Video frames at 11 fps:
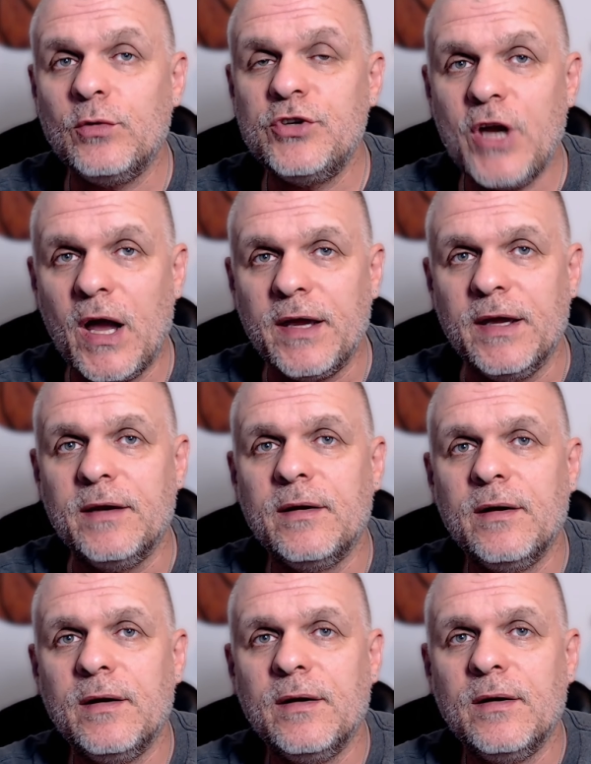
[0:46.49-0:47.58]
giant
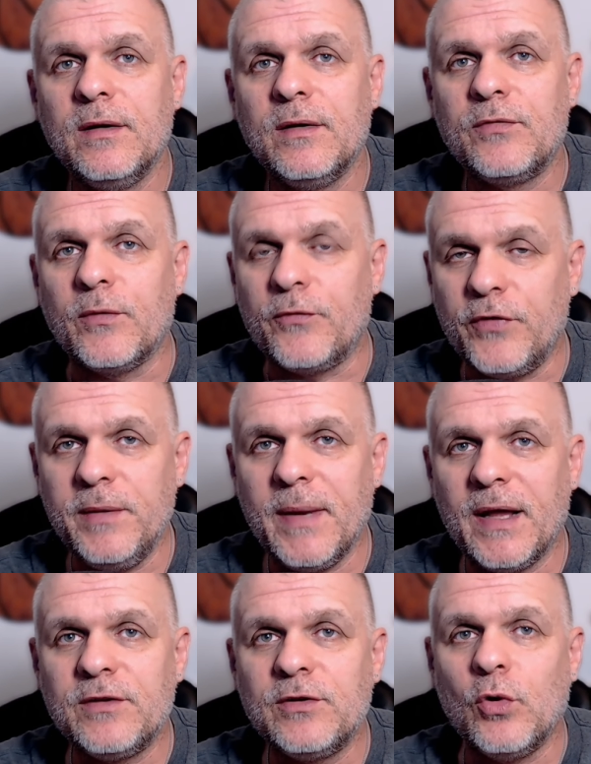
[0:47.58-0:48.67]
from
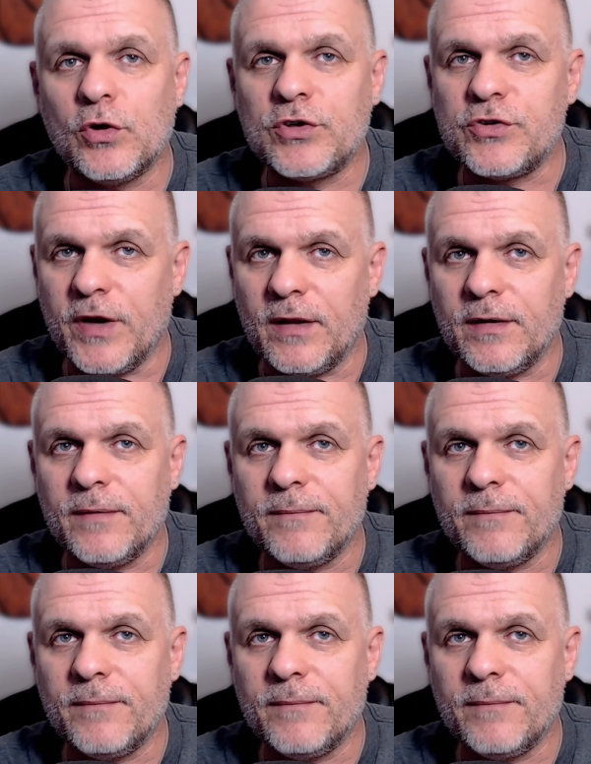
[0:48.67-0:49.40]
Fremantle, Australia.